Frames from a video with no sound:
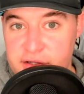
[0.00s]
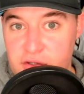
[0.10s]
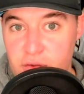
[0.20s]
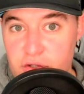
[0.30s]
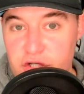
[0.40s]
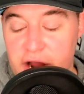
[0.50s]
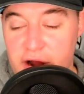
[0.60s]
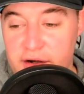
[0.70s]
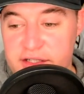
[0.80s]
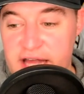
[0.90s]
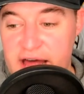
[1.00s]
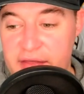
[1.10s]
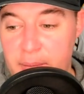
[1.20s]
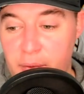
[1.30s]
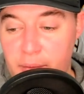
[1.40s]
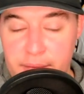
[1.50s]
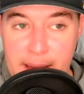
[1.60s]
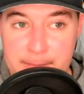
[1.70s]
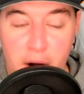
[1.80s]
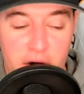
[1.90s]
school shared, is that
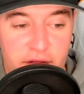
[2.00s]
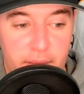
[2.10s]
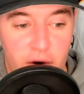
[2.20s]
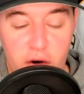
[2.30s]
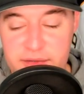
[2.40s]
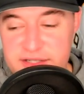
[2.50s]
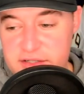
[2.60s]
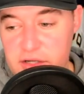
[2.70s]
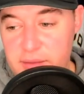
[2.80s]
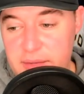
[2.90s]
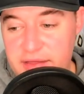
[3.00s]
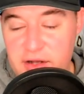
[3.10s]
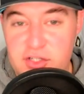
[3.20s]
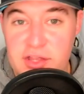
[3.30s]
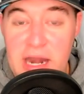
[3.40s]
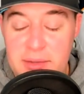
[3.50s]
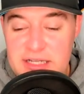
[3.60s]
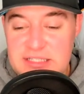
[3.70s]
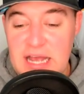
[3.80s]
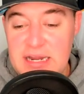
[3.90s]
part of the berm is still going to be there. So that'll be
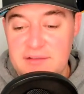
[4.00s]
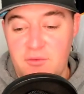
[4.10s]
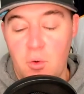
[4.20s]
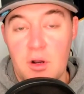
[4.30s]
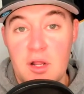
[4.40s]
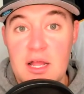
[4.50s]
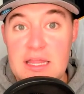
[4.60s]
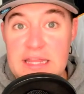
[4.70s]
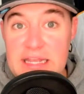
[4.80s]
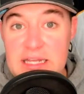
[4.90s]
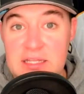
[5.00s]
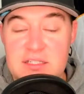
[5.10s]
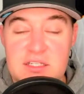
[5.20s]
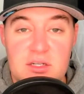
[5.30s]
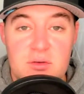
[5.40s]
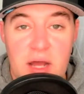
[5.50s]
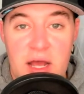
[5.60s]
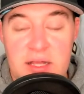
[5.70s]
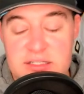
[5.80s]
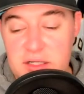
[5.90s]
exciting for the kids
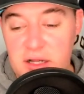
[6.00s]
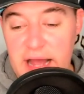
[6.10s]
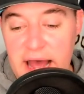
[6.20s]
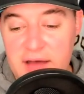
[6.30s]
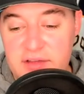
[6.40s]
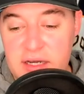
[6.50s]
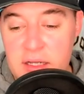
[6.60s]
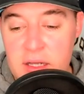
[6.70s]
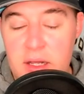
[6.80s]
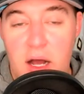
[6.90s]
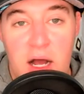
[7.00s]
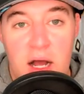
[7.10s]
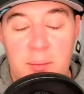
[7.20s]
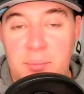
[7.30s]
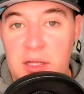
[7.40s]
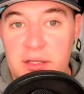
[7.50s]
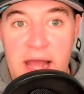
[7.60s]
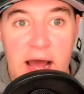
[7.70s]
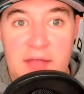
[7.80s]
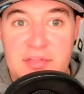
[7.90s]
to still have. And, but
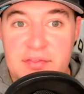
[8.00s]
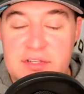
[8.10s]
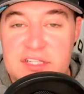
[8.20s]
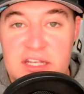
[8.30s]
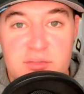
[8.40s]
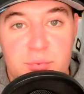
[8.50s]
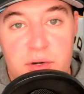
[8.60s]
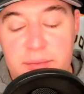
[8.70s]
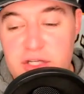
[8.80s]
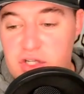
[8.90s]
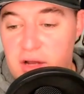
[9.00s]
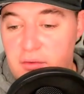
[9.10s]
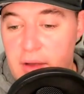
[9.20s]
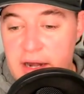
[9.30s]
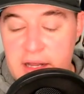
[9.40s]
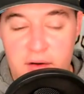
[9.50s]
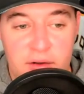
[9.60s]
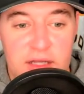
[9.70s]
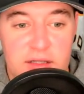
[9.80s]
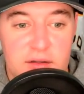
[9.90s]
yeah, I think this thing's pretty much shovel ready. It'll
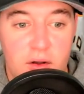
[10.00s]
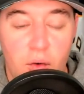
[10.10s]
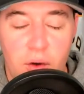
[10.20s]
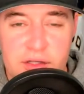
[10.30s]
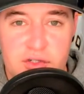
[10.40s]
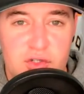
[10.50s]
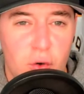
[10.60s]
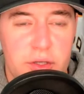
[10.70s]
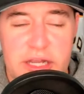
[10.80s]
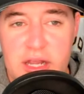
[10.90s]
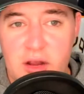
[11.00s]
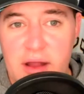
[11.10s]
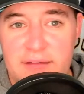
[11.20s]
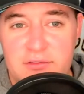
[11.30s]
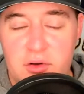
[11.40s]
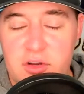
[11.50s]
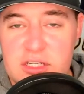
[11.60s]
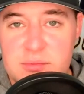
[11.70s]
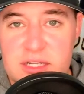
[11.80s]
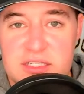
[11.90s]
get going shortly here after
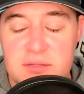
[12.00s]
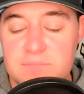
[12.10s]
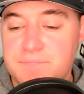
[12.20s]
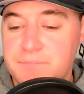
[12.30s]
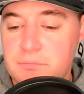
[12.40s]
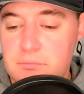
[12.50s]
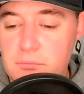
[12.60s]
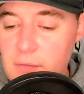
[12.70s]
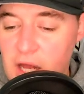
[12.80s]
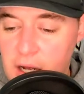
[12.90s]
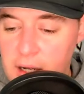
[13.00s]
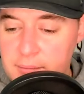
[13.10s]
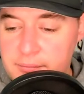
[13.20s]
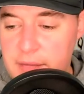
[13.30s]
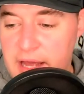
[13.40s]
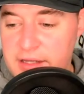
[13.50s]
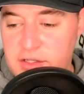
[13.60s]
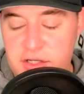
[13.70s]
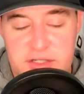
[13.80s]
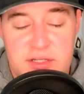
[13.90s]
Christmas. And it
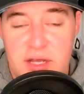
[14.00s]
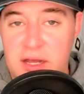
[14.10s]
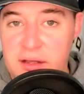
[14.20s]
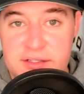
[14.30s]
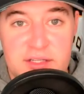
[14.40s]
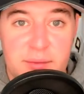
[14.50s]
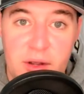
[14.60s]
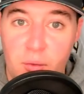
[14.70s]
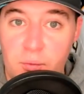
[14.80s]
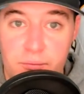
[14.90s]
just, it's going to be a